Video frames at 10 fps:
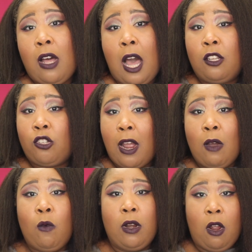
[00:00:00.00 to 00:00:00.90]
I'll try
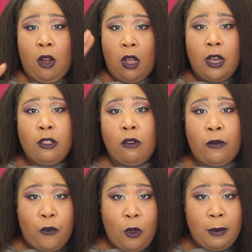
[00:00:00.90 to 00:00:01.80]
one of her other
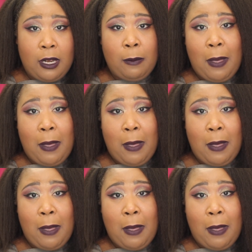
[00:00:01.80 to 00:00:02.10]
formula